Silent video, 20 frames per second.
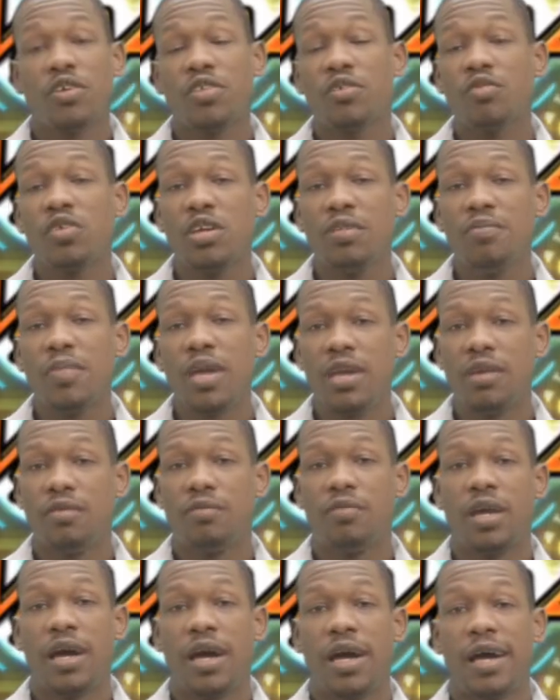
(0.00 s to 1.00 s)
the 3
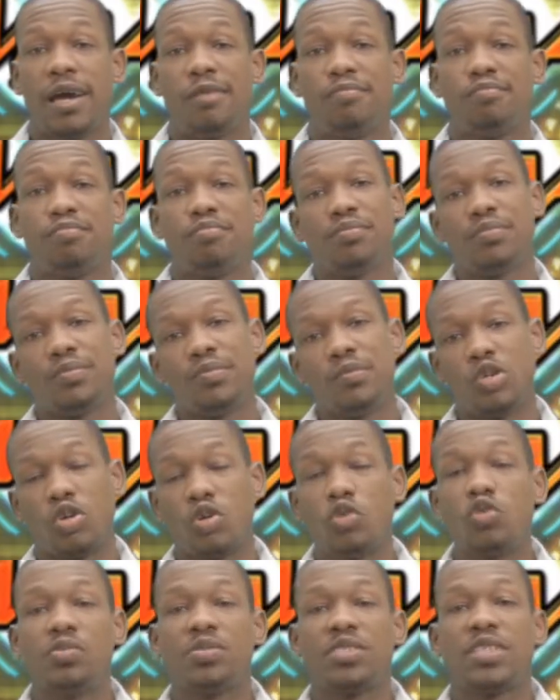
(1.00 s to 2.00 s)
main
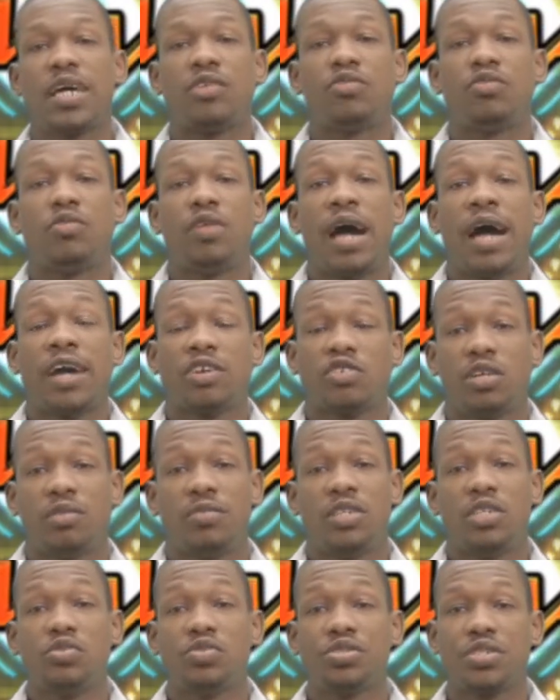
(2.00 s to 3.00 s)
groups that would actually
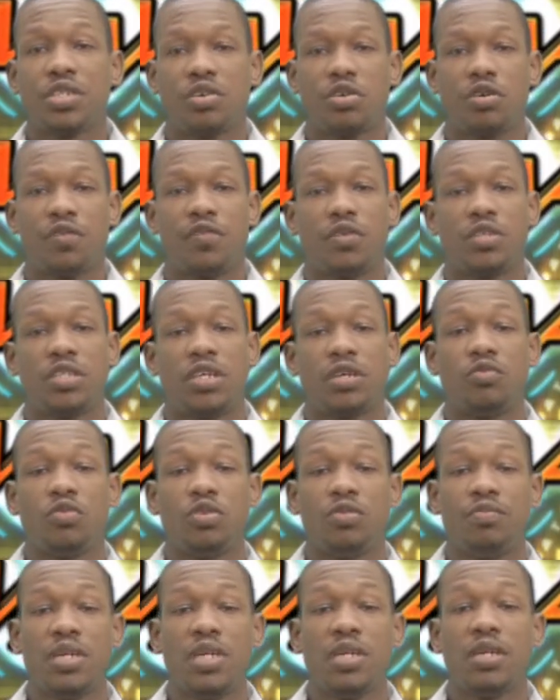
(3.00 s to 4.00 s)
be using crowdfunding
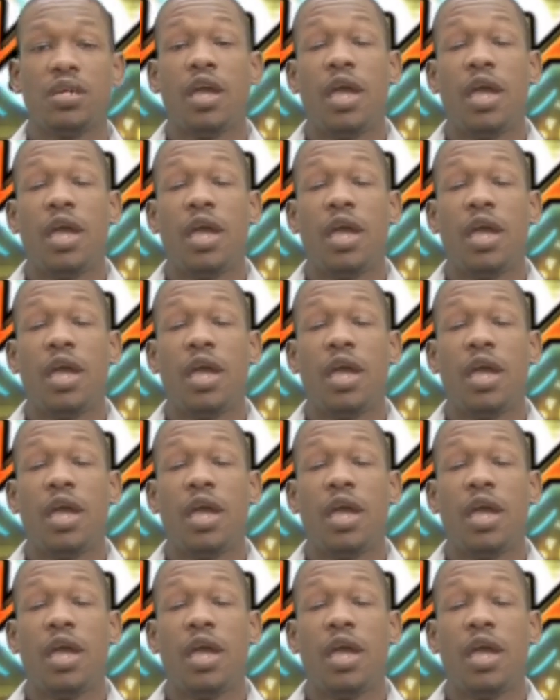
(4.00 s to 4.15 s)
would be